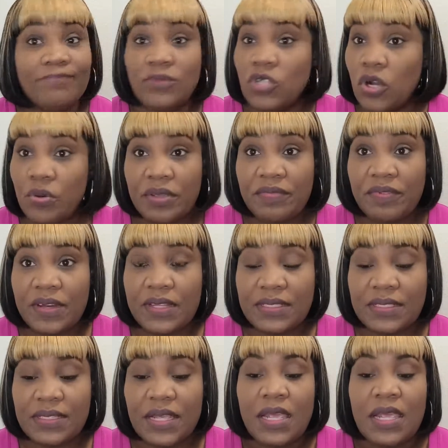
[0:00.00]
No
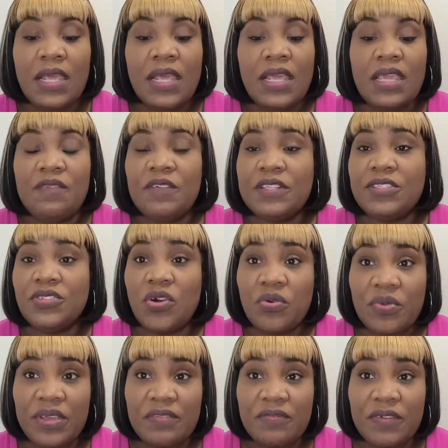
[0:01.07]
refunds. If
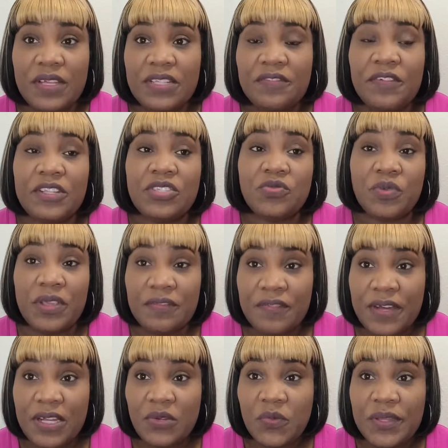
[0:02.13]
it's
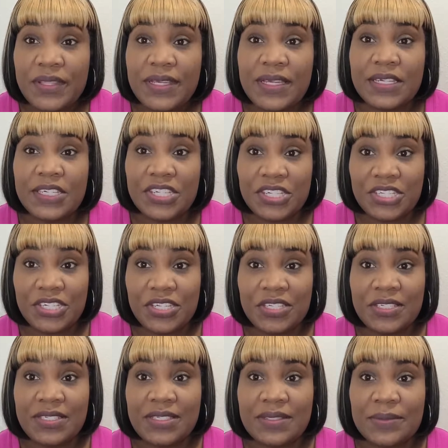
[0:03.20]
refund with
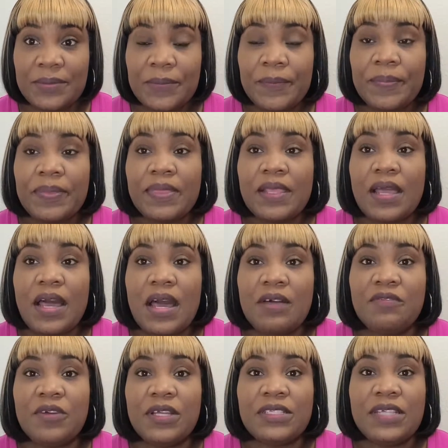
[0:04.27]
conditions,
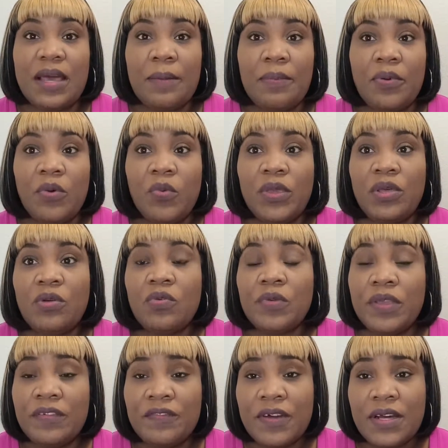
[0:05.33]
for example, we'll
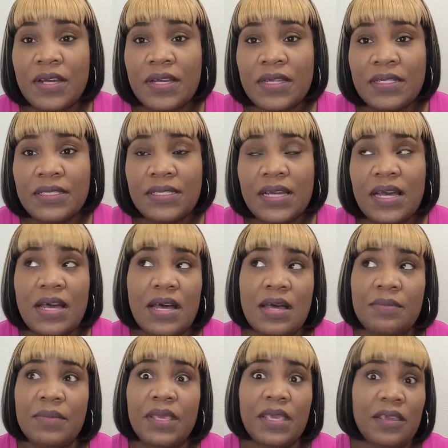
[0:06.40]
refund
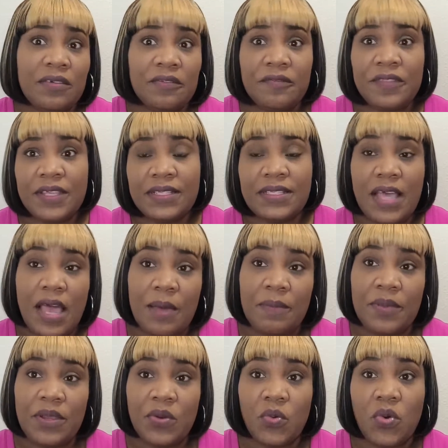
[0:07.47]
if this
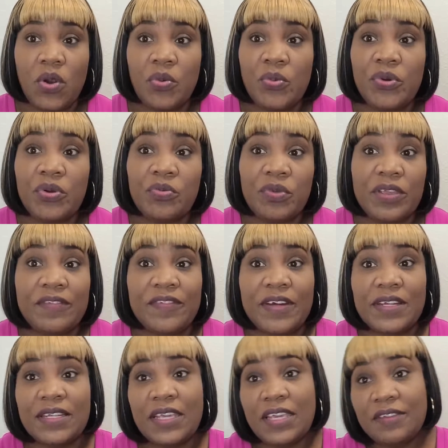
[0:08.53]
happened, or we'll
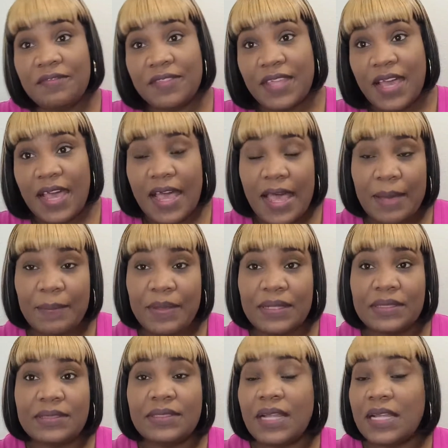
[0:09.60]
refund if that
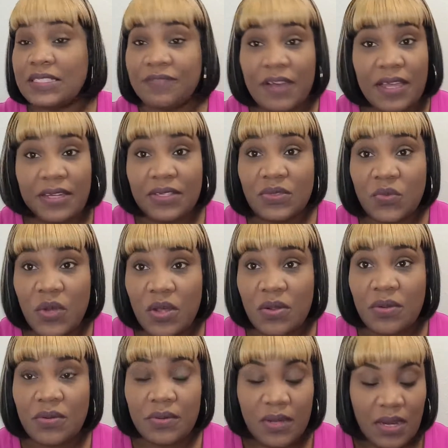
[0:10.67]
happens. That's fine as
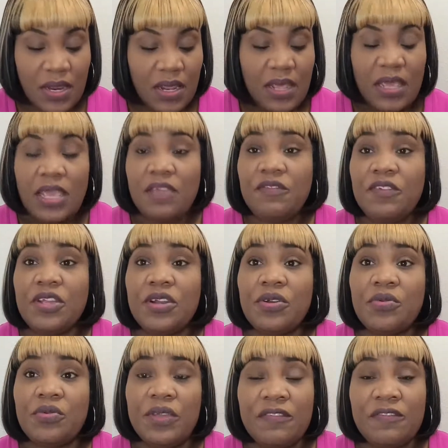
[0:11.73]
well. If you're
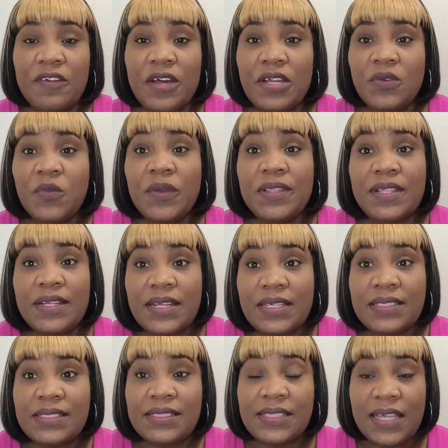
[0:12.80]
going to refund within a
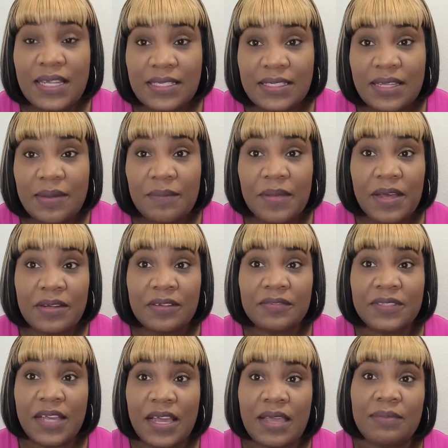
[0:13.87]
set amount of
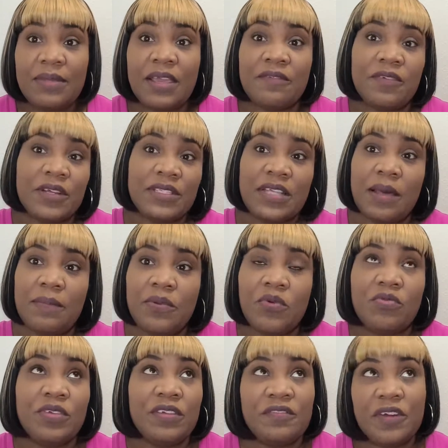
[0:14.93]
time, like for
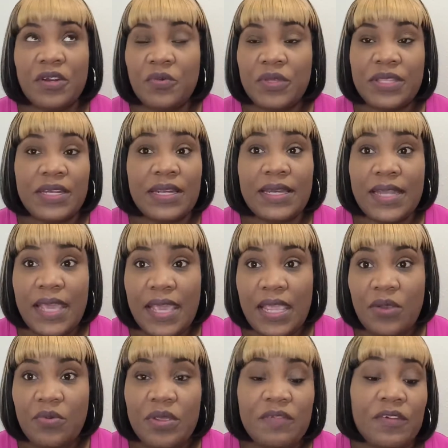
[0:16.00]
example, refund within a
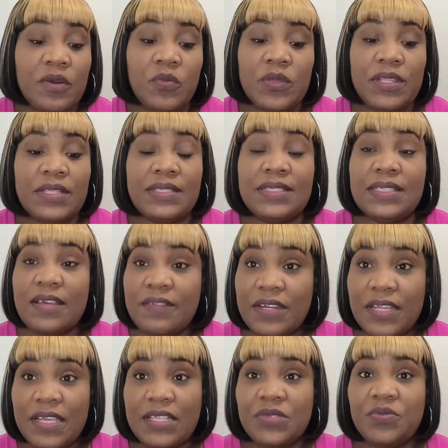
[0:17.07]
day, refund within 7
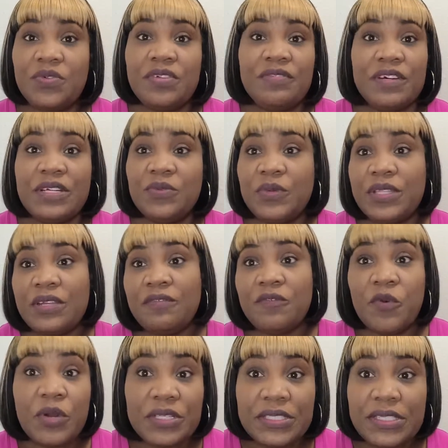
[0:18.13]
days, refund within
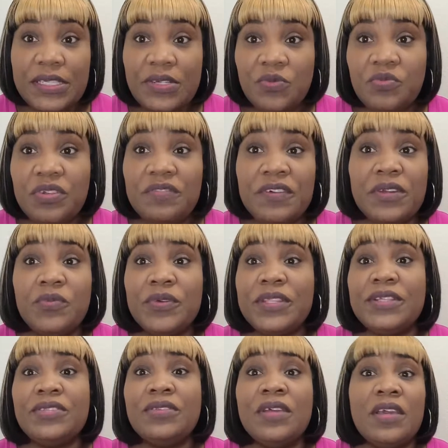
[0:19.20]
14, refund
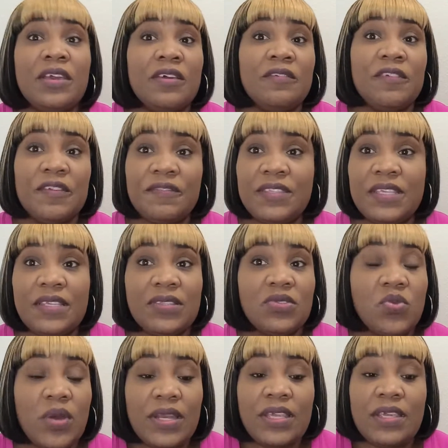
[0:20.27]
within 15,
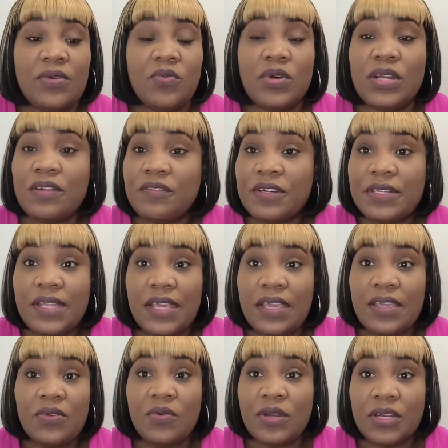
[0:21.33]
20, whatever
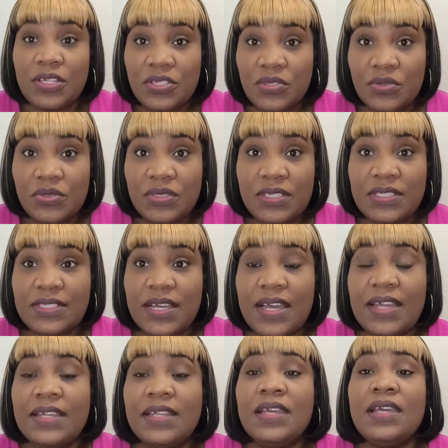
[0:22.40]
day you want to do,
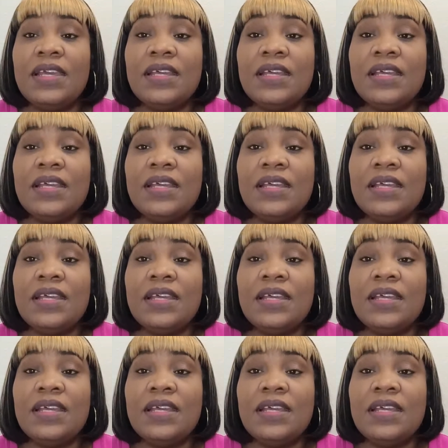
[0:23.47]
decide